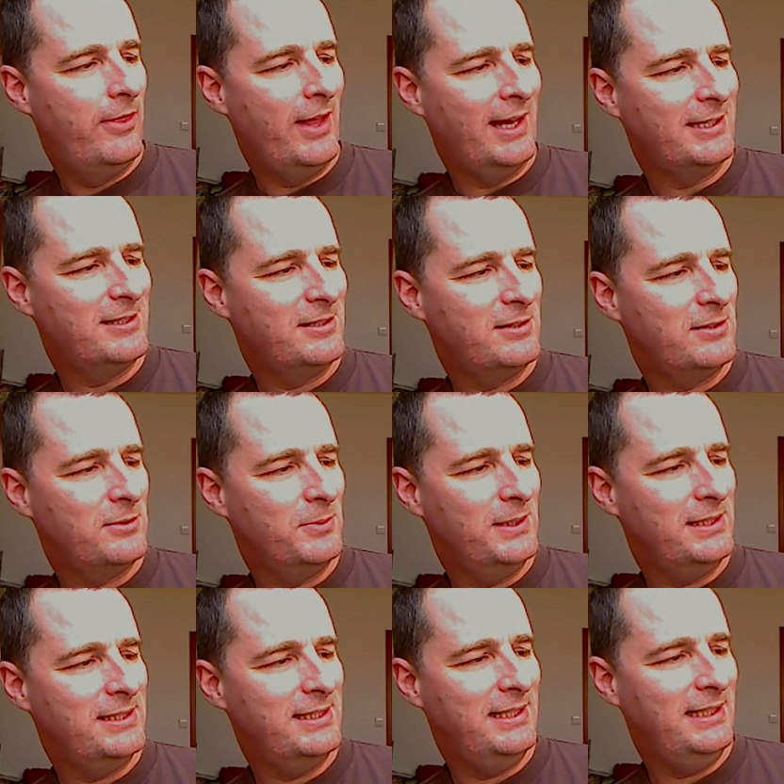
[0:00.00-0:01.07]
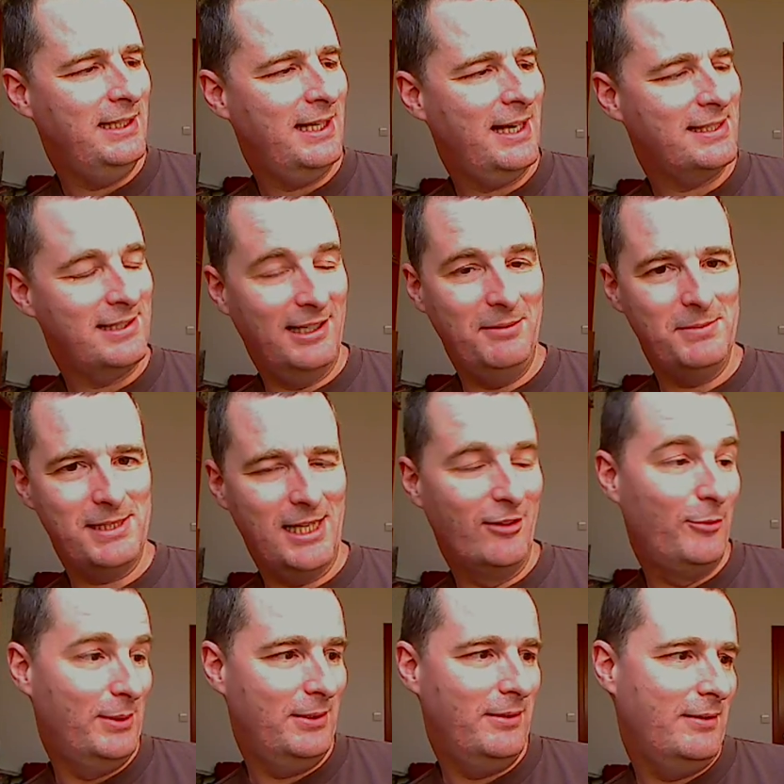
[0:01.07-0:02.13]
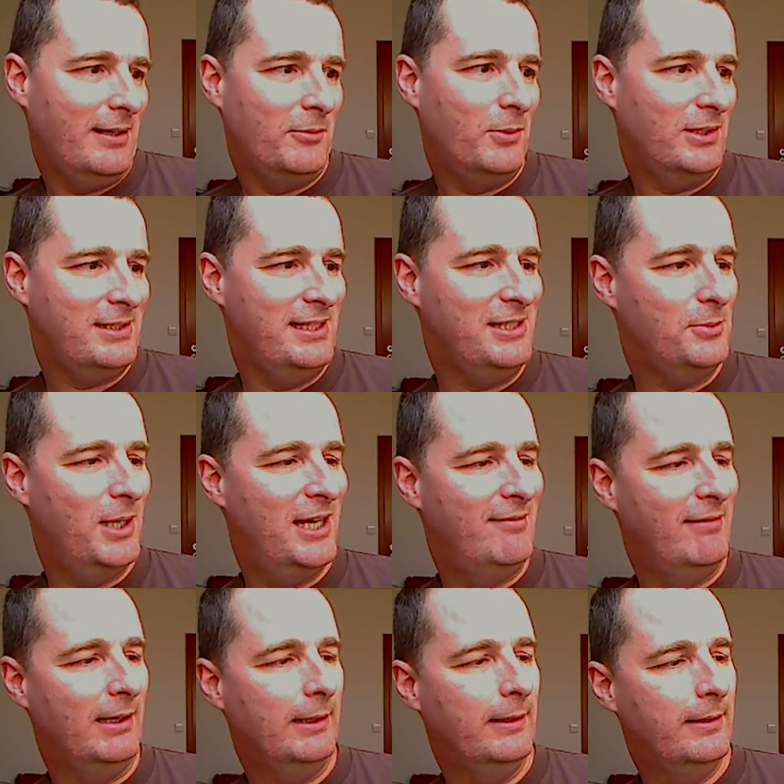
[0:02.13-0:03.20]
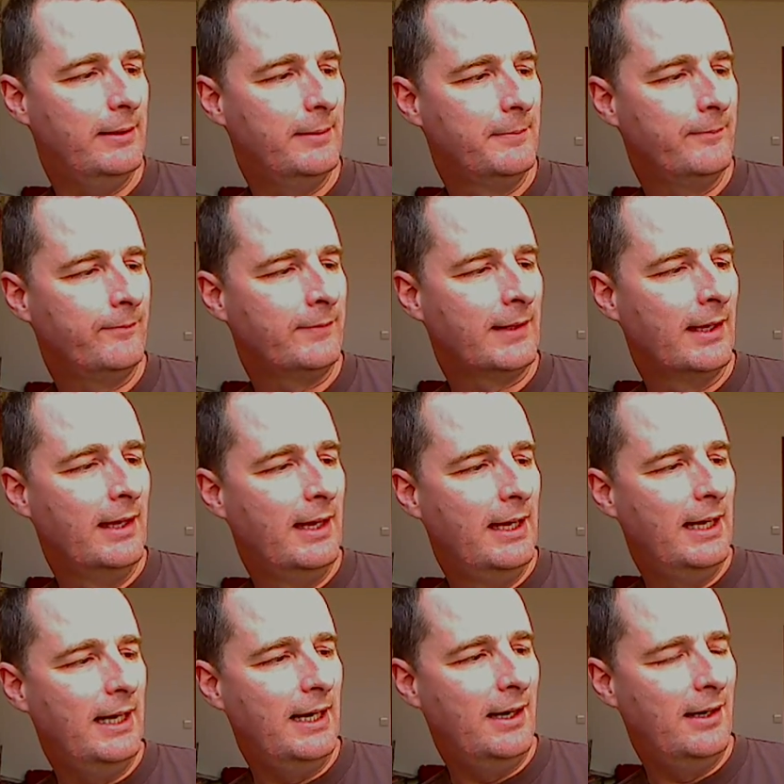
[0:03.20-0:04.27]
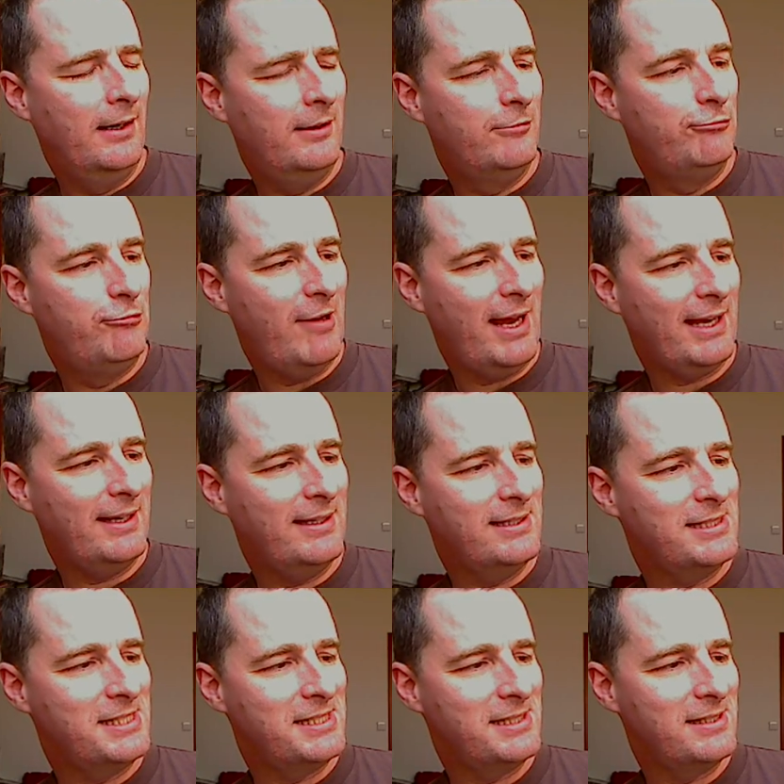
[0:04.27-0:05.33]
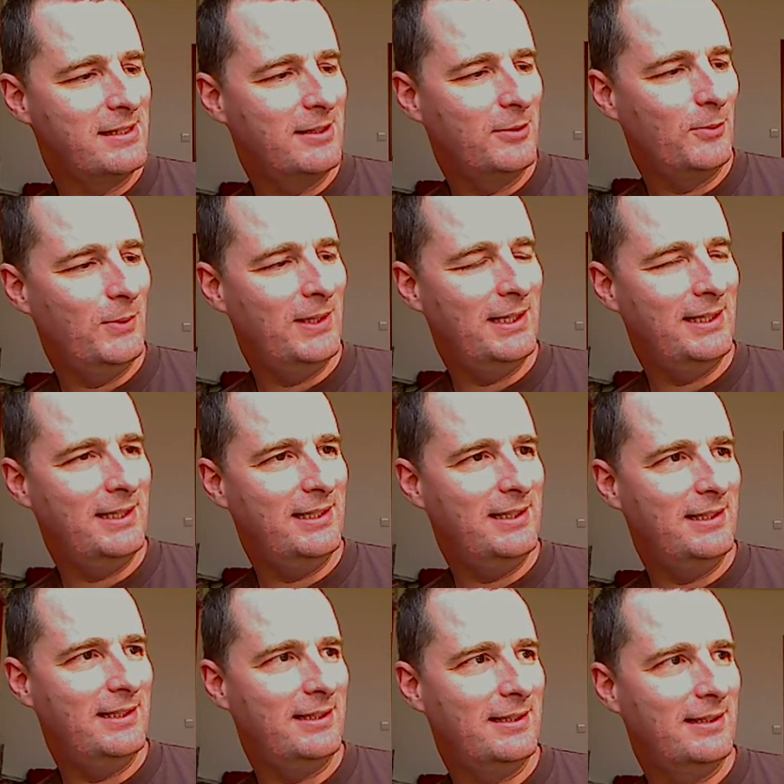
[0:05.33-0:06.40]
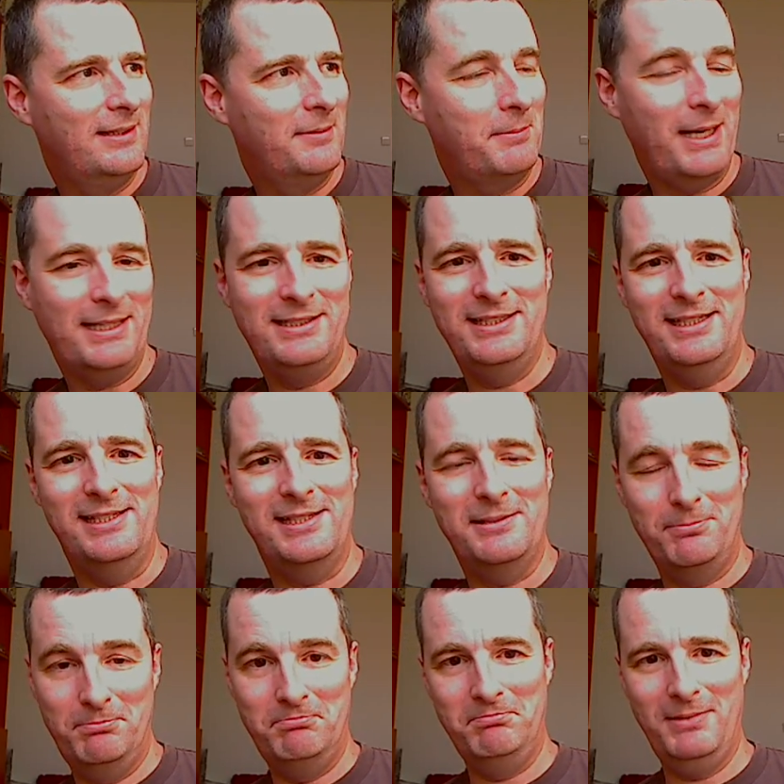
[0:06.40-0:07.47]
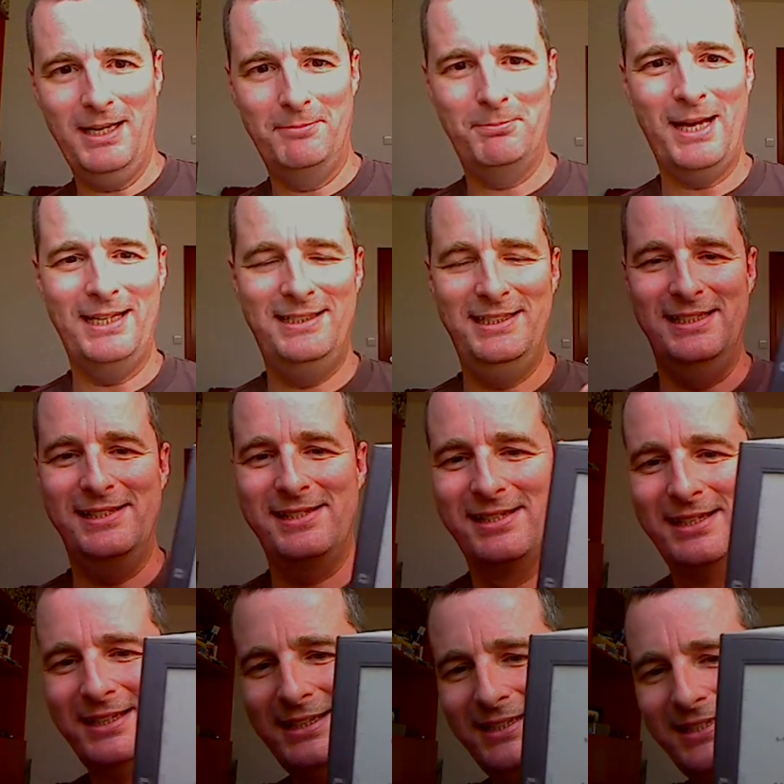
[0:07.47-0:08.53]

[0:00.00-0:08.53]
That which he has on himself, what he's wearing, are rags with patches. Yeah, patches.